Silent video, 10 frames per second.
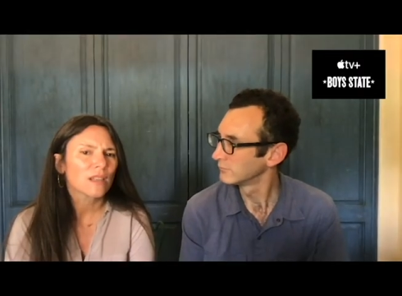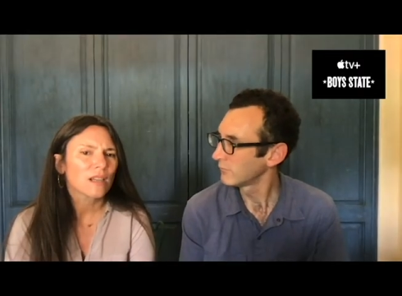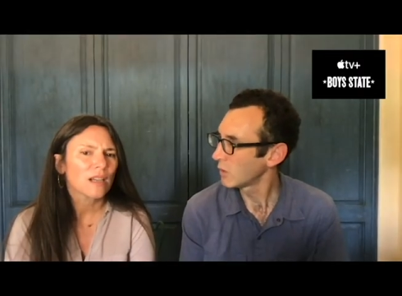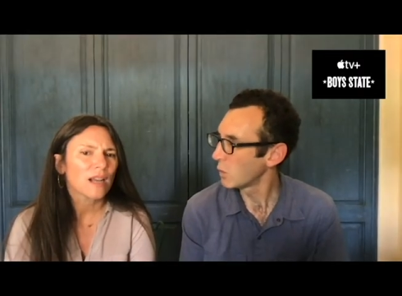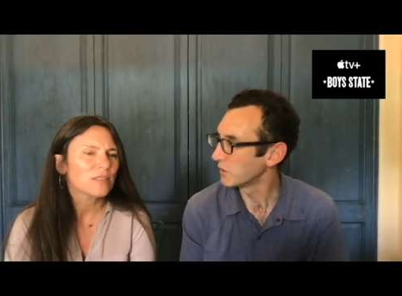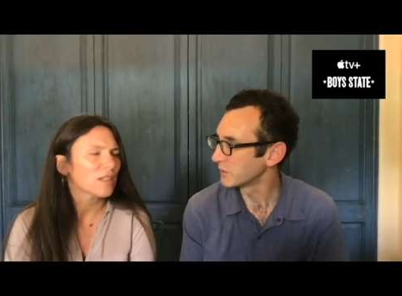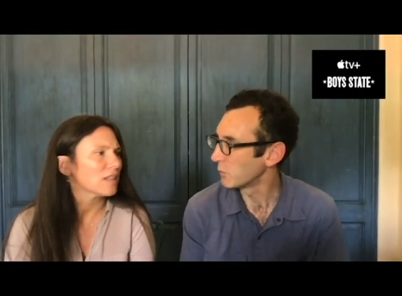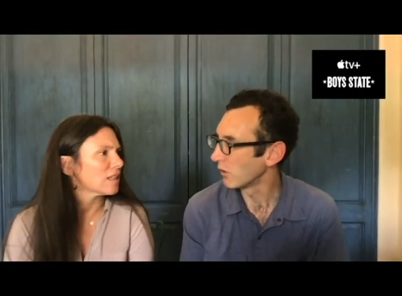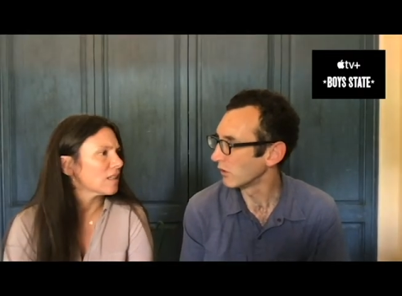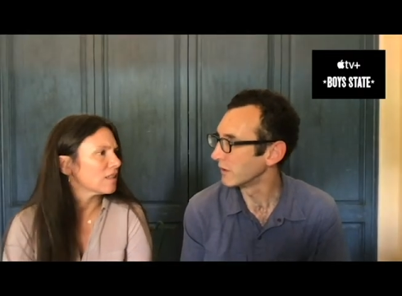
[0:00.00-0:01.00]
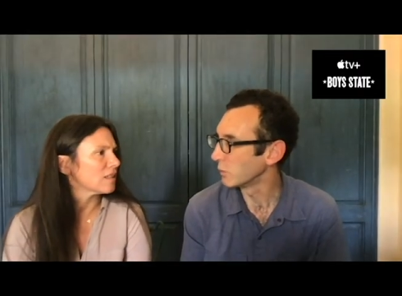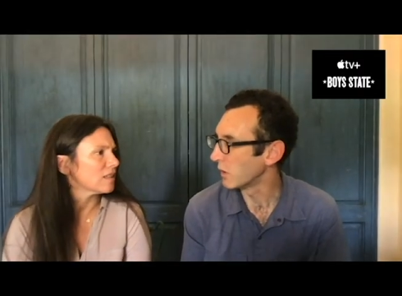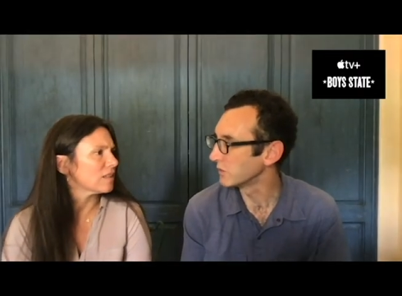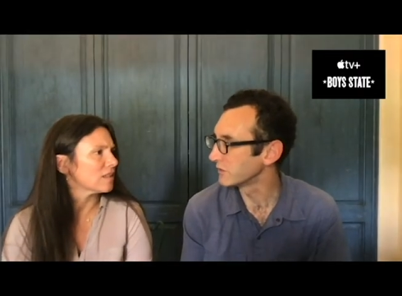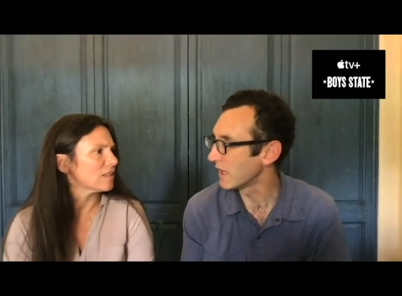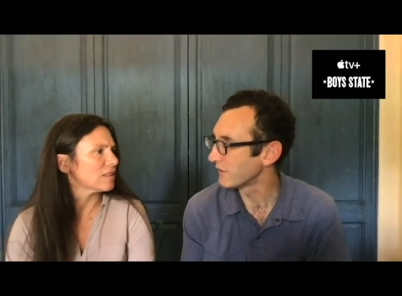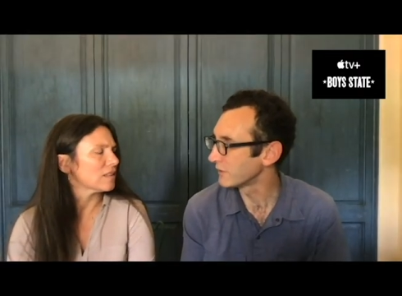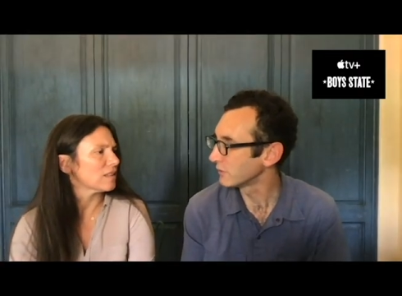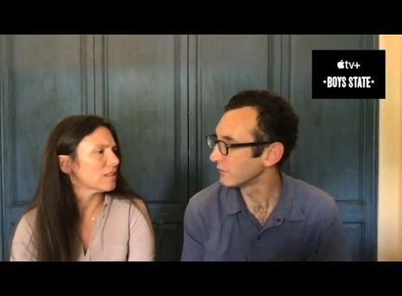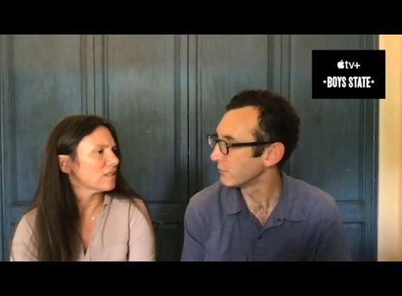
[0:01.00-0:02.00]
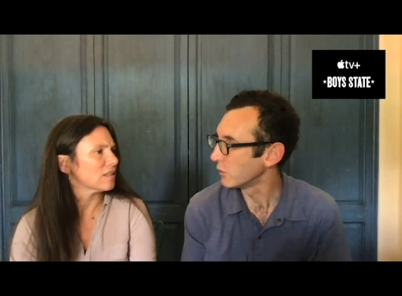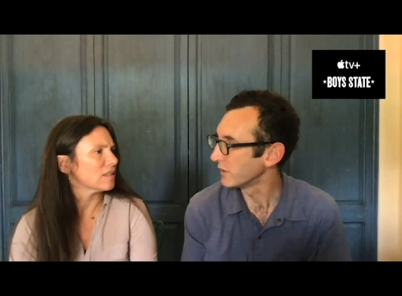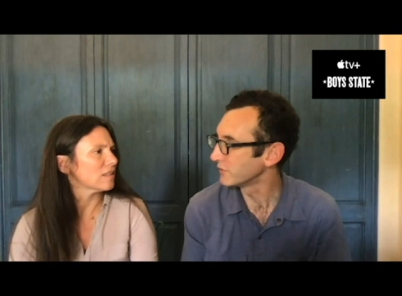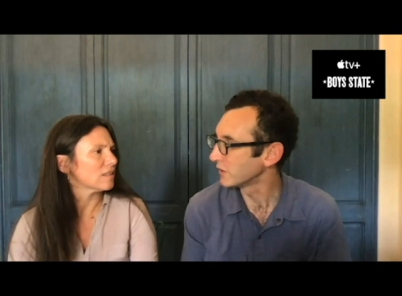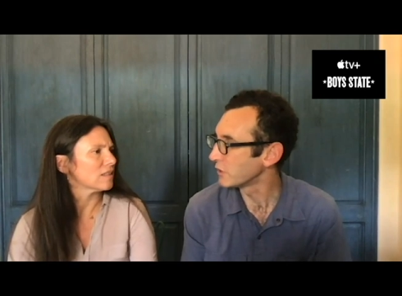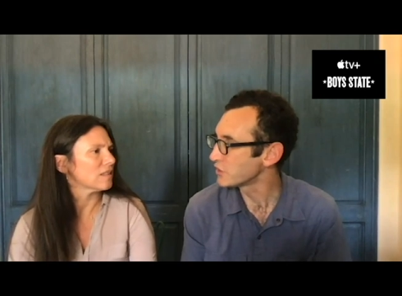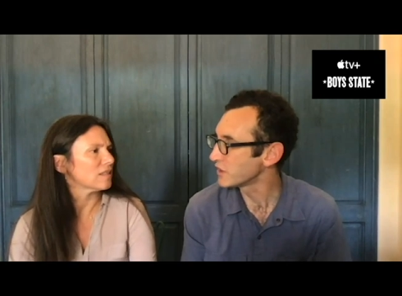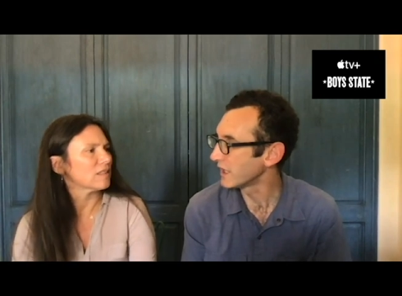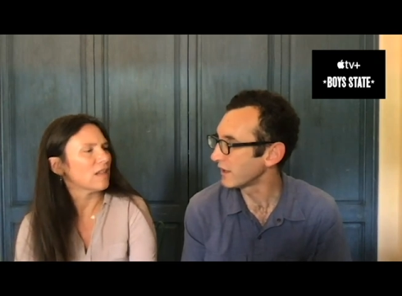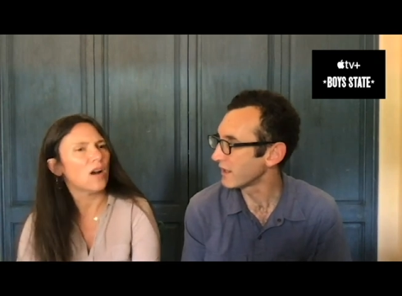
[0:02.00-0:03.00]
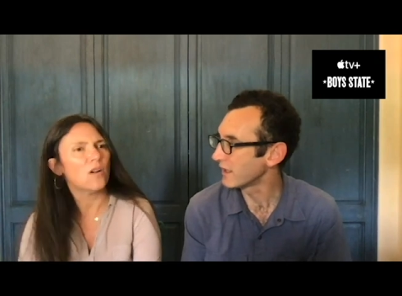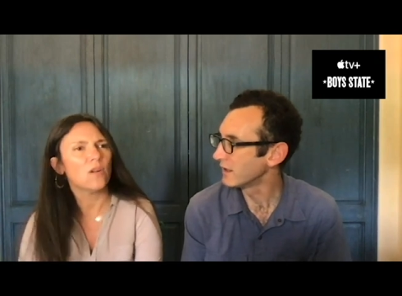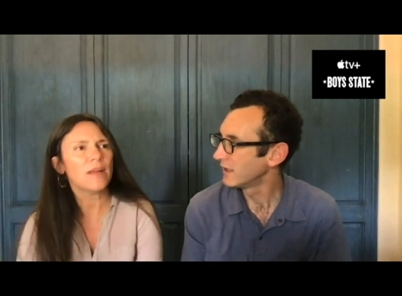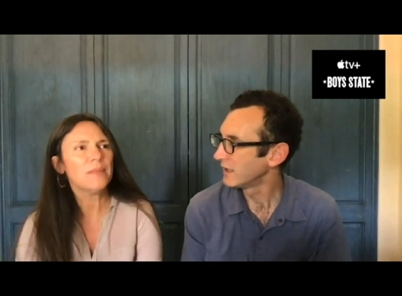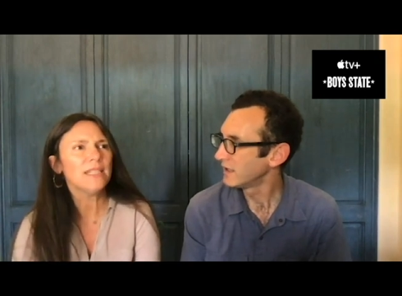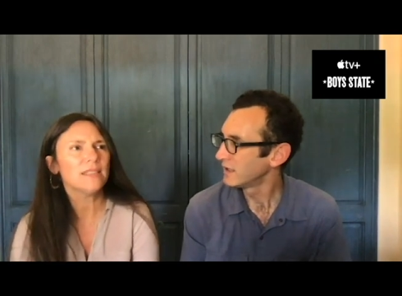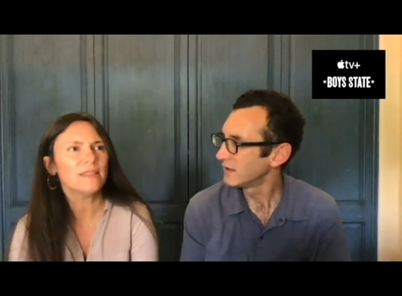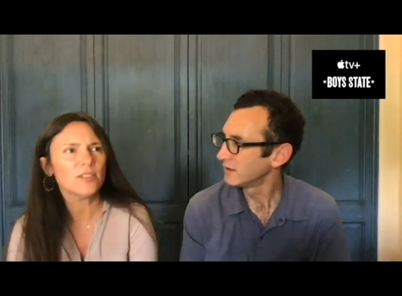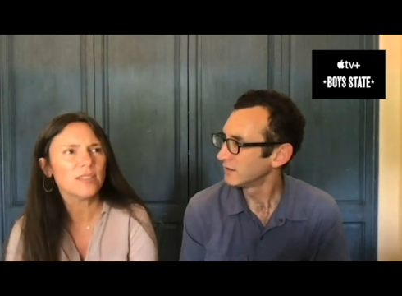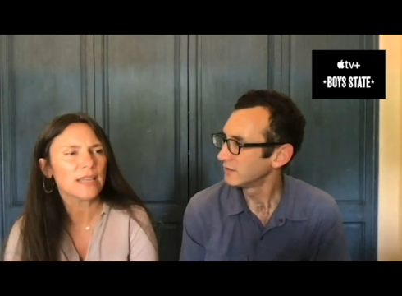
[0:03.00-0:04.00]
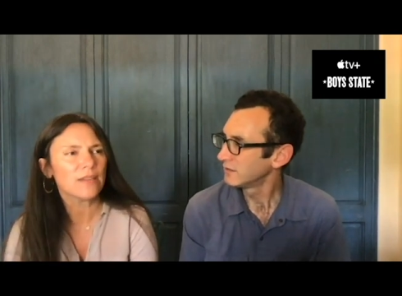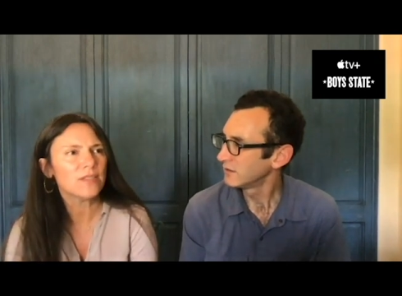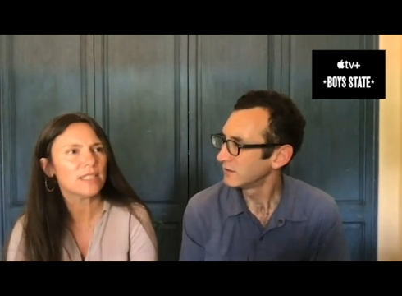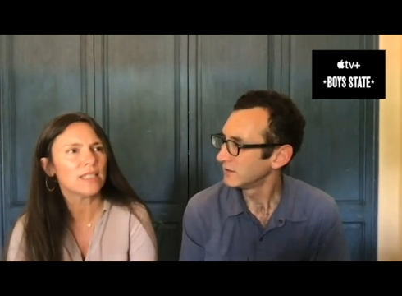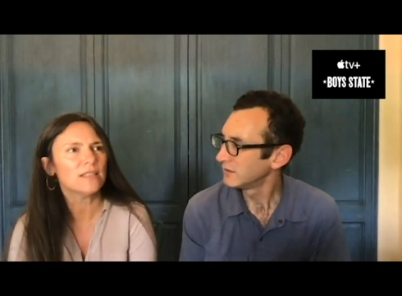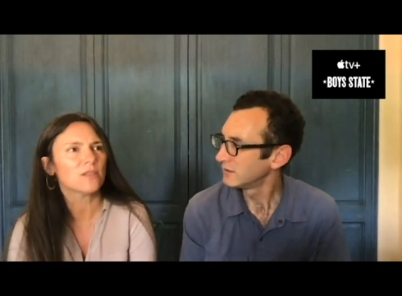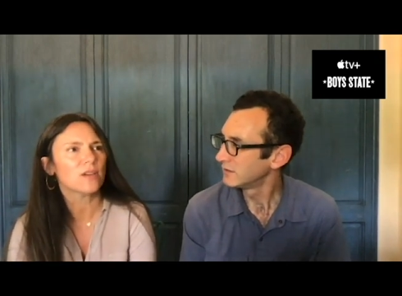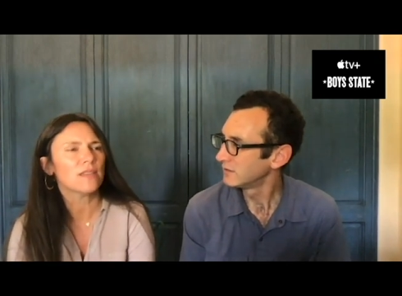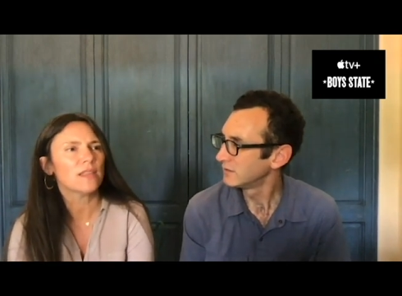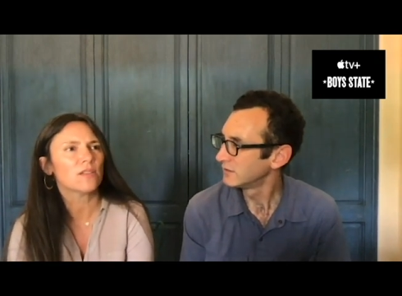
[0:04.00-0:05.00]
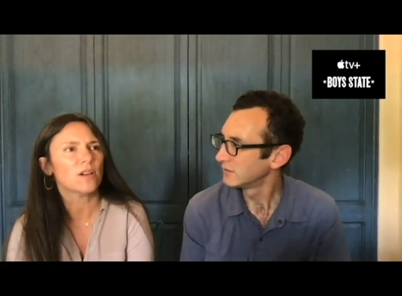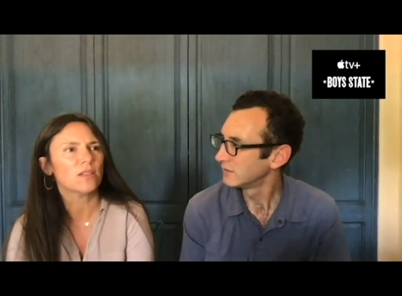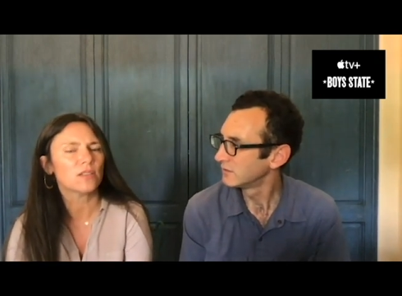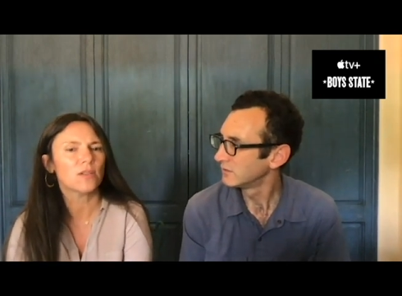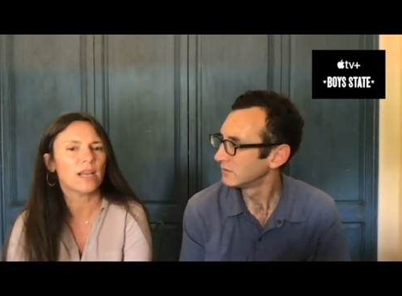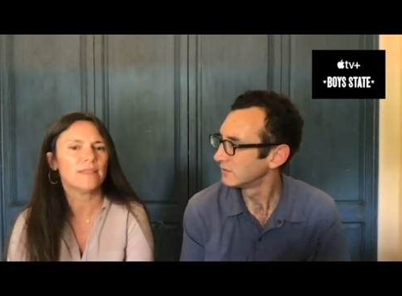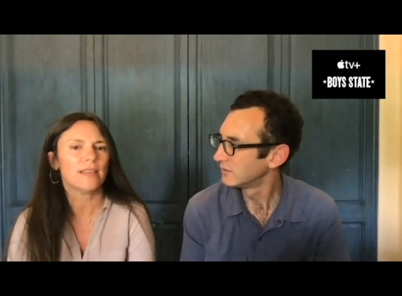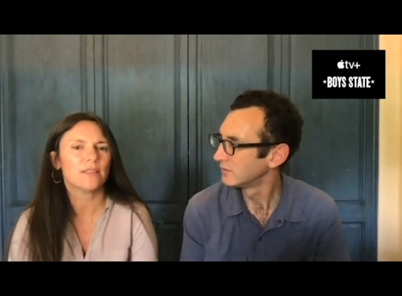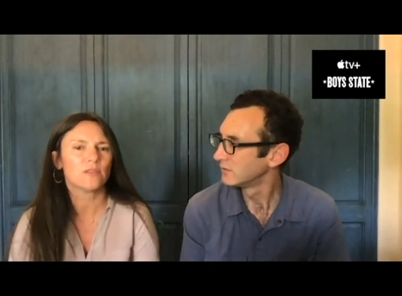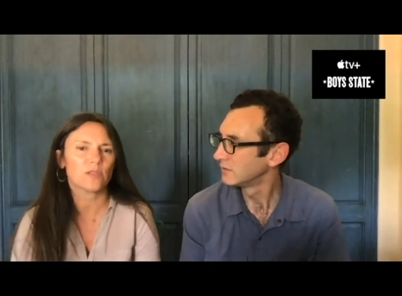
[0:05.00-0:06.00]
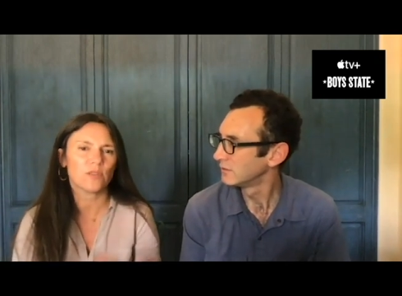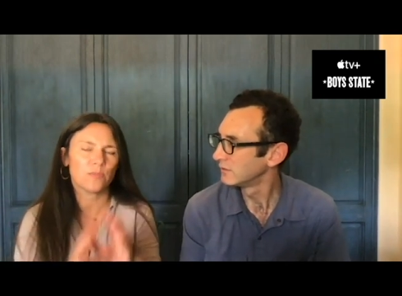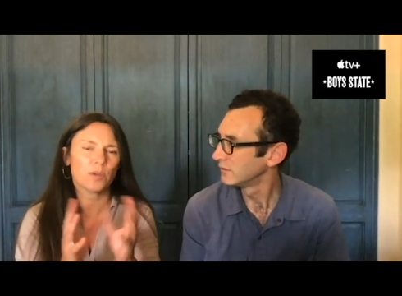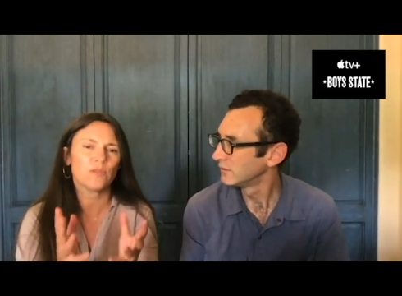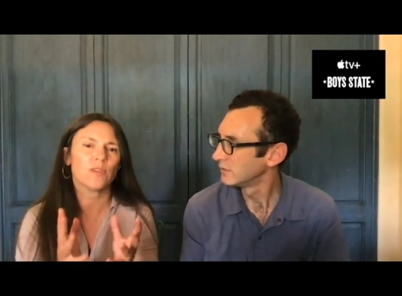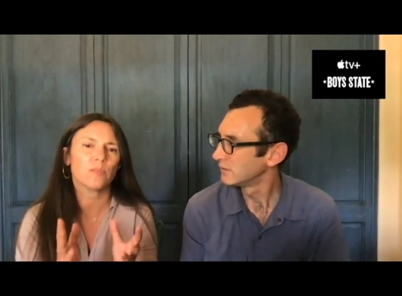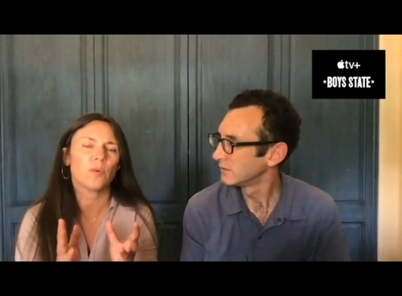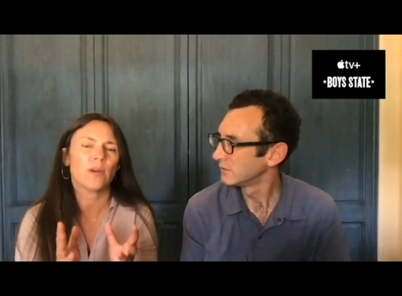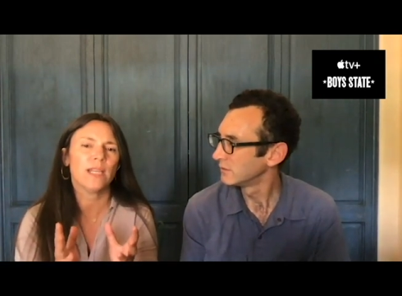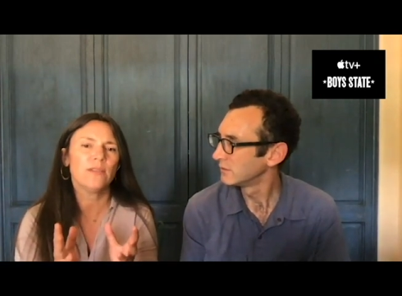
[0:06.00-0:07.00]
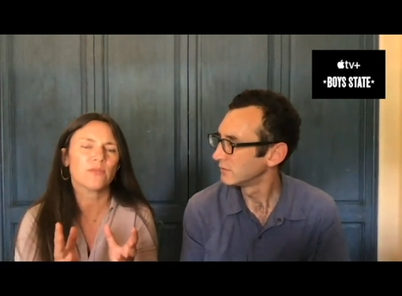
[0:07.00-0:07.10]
Speaker 1: What was moral and what was not? They're sort of the boys negotiating.
Speaker 2: Oh, I mean, they're seventeen. So I think they're also at that sort of perfect point for